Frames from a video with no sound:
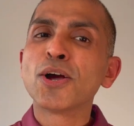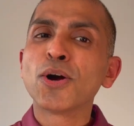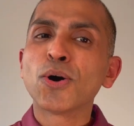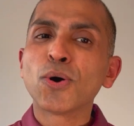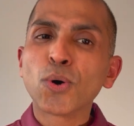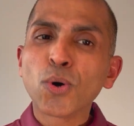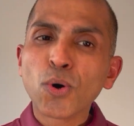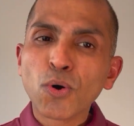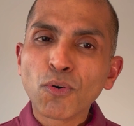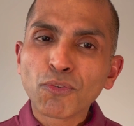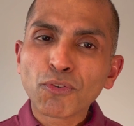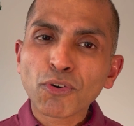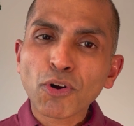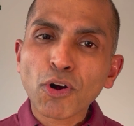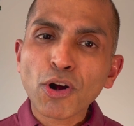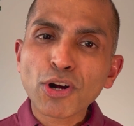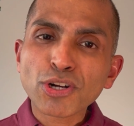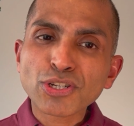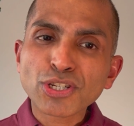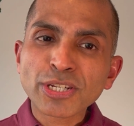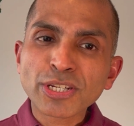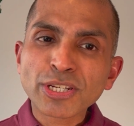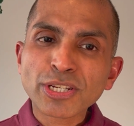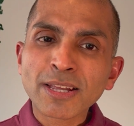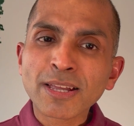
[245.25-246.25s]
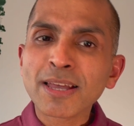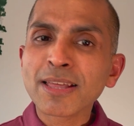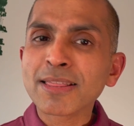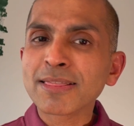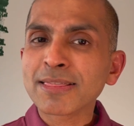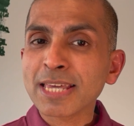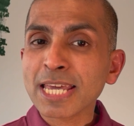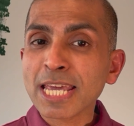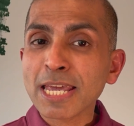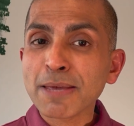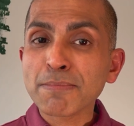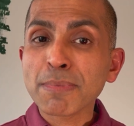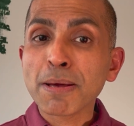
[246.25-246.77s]
Overarching
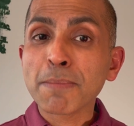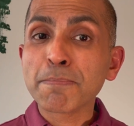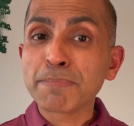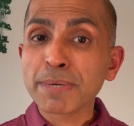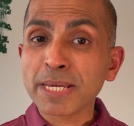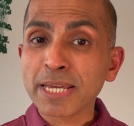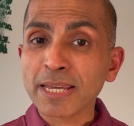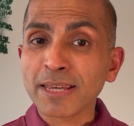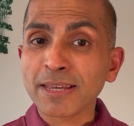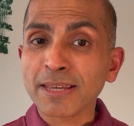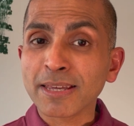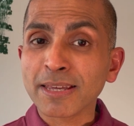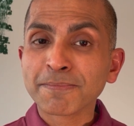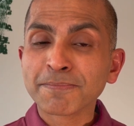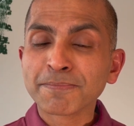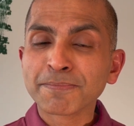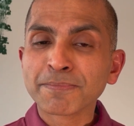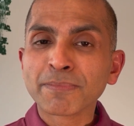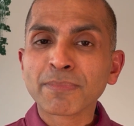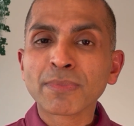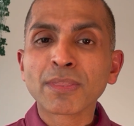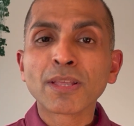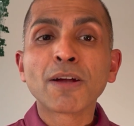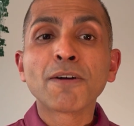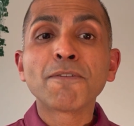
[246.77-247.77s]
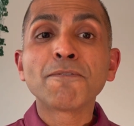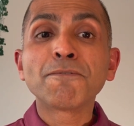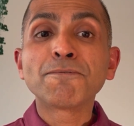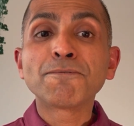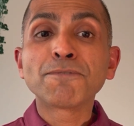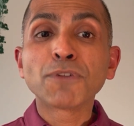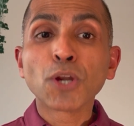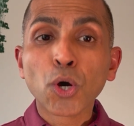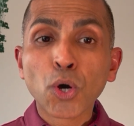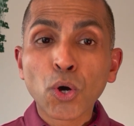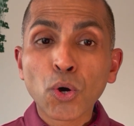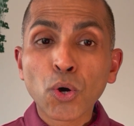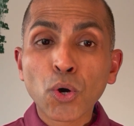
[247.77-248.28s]
theme B:
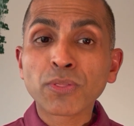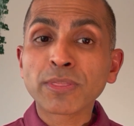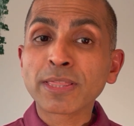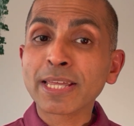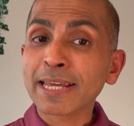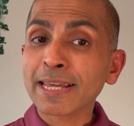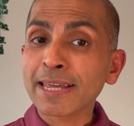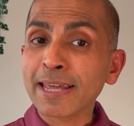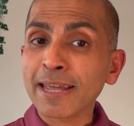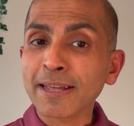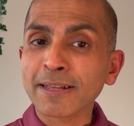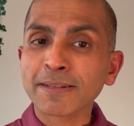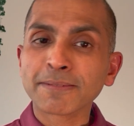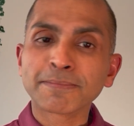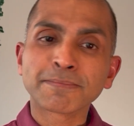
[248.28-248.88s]
Flow thinking.